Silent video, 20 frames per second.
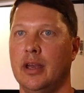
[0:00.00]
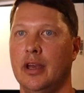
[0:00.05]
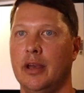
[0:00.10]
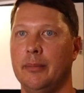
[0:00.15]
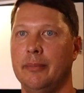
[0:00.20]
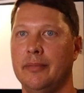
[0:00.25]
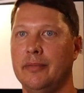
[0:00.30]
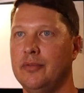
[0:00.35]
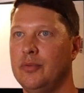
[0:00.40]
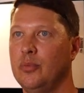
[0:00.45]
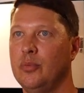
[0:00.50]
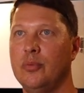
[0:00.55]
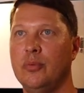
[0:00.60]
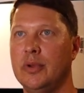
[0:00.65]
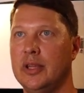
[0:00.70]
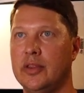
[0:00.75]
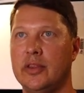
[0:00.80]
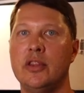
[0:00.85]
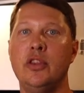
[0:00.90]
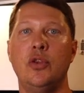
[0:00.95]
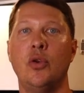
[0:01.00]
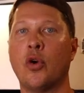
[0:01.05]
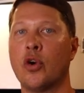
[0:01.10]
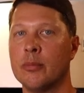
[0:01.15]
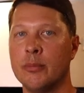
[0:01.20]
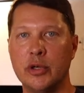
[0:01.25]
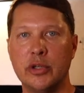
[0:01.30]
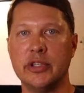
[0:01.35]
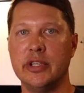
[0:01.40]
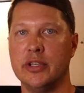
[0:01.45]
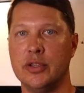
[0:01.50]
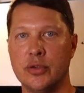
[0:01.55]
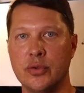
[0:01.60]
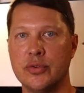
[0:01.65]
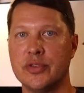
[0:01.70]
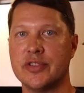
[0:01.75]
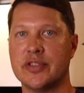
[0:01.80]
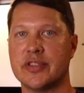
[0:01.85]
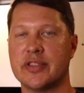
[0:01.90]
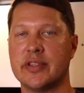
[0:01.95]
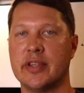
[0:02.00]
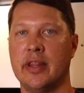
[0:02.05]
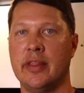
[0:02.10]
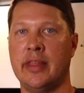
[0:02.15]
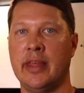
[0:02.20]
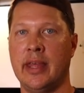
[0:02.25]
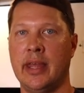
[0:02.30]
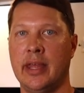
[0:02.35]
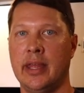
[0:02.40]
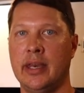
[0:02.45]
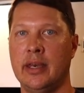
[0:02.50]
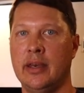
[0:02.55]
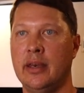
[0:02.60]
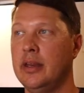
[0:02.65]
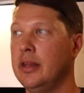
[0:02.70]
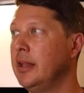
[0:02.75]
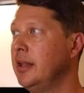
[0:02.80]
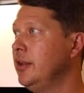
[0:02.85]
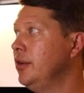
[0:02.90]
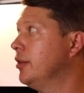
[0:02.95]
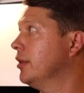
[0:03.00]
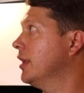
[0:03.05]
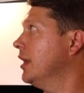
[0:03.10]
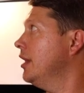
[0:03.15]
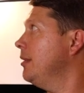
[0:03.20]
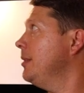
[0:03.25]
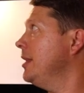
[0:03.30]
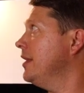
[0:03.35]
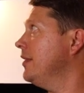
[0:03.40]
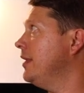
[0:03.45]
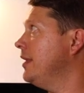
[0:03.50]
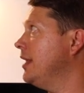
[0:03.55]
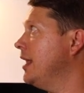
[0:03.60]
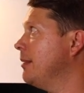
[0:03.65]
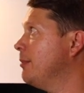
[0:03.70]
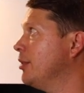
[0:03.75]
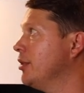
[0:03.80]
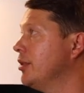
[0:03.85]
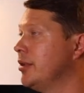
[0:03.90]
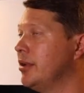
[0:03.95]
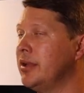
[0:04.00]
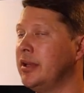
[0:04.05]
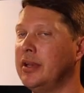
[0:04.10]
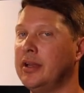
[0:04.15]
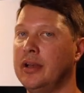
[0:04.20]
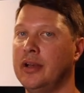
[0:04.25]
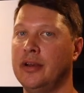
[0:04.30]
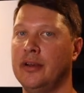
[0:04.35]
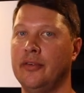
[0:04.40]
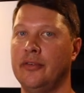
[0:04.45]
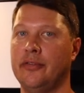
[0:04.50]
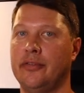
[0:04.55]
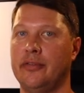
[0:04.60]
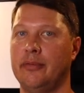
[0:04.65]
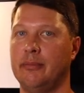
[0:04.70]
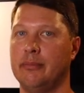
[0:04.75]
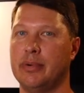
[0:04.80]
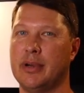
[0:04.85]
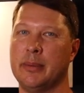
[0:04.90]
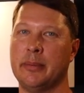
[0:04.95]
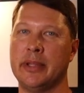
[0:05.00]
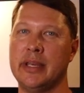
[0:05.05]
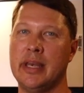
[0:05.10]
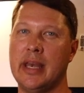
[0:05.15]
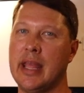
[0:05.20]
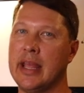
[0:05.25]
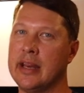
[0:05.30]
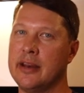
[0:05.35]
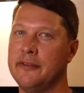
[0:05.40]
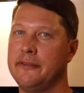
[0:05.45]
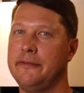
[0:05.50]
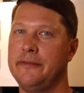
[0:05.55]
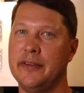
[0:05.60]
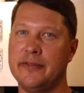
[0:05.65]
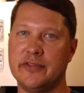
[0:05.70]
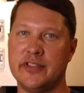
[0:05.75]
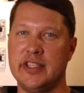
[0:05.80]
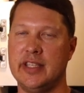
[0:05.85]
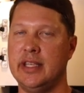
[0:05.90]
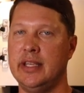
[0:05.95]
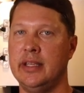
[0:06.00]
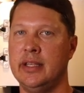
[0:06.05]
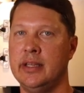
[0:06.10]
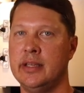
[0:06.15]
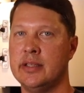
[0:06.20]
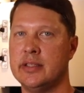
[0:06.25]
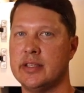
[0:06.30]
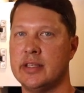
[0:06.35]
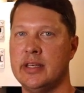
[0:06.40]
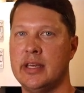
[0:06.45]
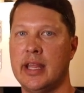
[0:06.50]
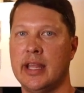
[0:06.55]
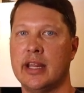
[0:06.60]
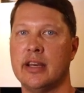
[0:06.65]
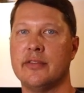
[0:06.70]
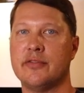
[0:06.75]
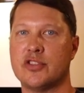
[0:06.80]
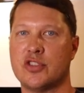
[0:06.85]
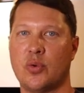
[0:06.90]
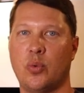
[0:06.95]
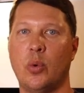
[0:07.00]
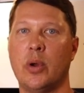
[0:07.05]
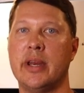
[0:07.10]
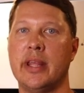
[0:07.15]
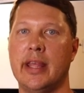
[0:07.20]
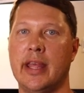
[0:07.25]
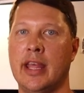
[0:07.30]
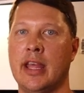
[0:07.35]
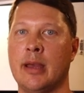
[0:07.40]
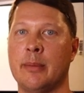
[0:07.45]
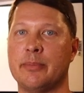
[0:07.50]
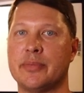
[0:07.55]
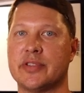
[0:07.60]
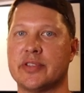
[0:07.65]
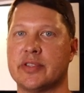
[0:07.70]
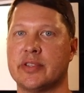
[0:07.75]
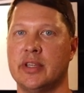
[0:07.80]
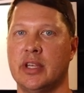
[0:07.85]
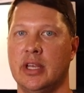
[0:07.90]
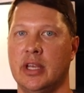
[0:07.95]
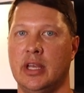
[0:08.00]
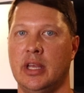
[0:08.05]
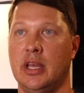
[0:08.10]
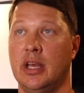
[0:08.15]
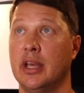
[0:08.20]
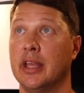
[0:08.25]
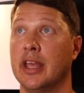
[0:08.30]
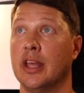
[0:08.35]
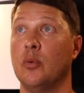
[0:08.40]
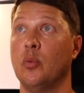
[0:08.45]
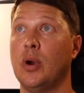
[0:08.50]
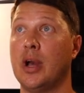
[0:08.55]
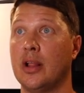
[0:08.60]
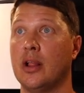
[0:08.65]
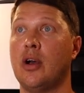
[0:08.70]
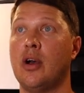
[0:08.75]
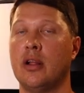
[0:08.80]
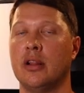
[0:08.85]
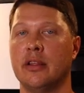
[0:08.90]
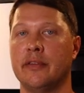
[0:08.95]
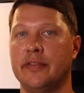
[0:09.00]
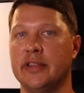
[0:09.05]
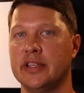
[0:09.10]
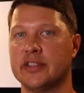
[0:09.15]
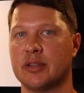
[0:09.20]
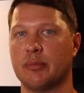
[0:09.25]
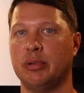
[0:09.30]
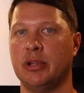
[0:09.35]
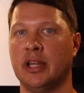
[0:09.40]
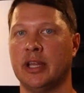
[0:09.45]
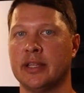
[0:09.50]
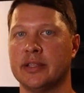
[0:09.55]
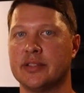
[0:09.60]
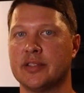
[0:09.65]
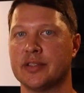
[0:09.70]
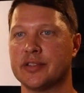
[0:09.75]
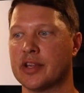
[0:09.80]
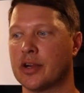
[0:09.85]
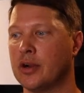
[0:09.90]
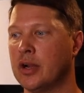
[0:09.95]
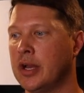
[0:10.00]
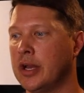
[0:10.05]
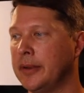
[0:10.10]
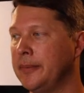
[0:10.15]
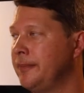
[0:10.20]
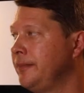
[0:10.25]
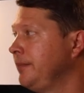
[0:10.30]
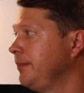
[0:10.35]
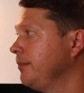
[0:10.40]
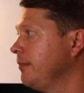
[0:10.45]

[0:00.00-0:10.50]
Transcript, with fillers: um, with normal use, then you're gonna be in the neighborhood of probably negative 15 to negative 20 amps, again, while all of these appliances are on.